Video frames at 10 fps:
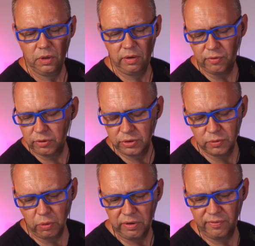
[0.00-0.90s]
And of course,
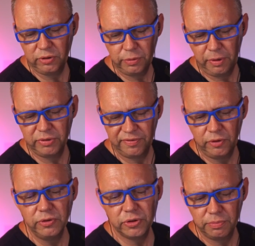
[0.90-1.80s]
it's wonderful to be able to
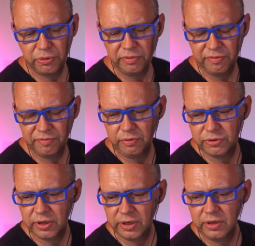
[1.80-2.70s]
future-proof your
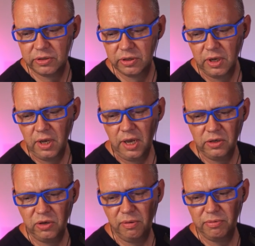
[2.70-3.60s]
site,
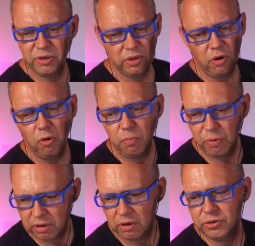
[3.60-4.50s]
to be able to cope
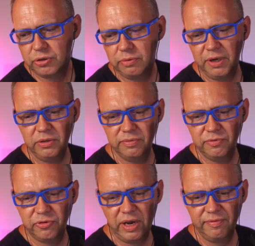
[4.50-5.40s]
with larger amounts of
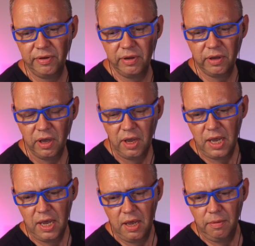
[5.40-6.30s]
traffic.
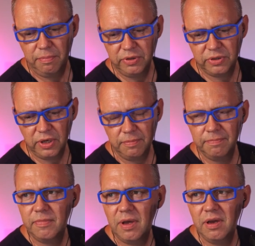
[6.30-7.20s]
But
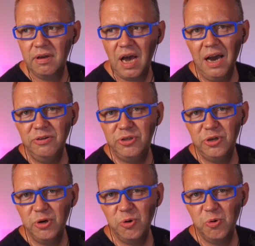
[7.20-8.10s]
how do you
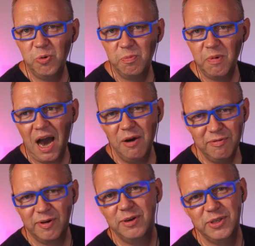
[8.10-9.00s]
know how
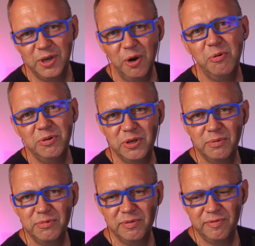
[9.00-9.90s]
far to go in
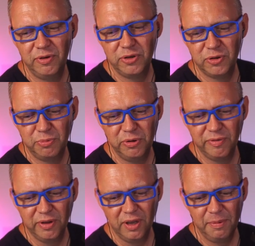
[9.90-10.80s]
terms of
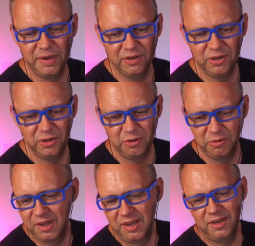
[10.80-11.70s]
future-proofing? I mean, do
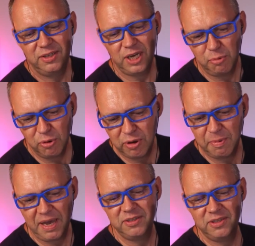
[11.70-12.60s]
you double
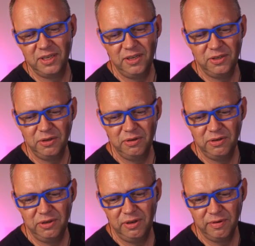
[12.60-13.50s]
capacity? Do you
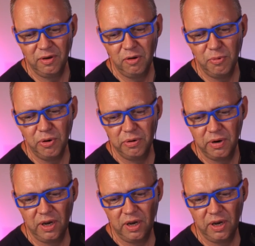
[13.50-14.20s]
even go more?